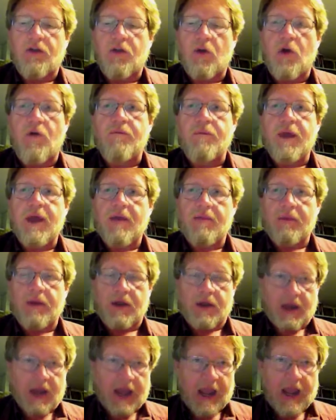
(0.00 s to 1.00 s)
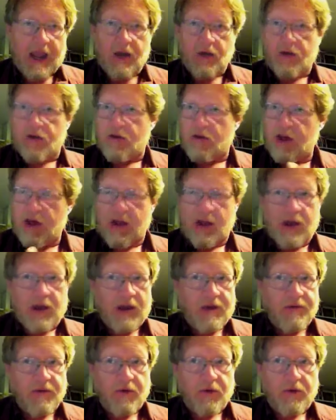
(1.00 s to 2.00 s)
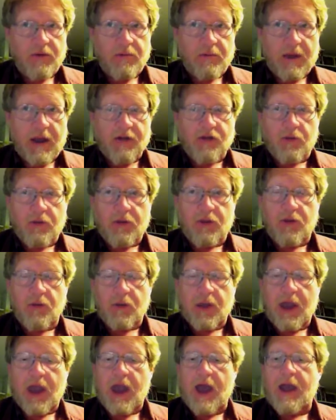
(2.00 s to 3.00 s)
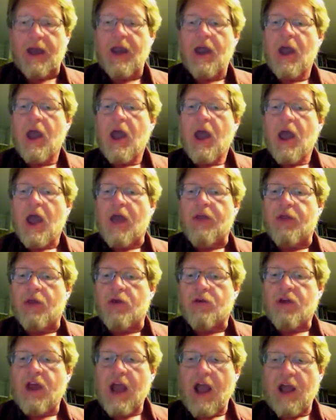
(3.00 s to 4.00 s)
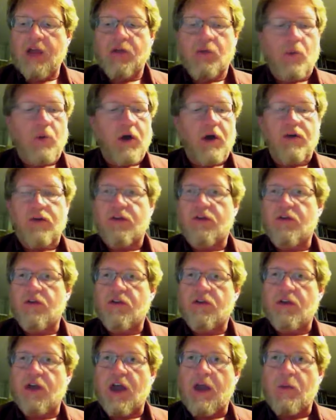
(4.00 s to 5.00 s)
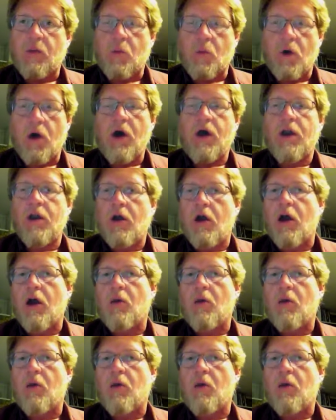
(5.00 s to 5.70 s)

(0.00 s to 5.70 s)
So it may have been 8 or 10 different measurements that we had, and their task was to say, one,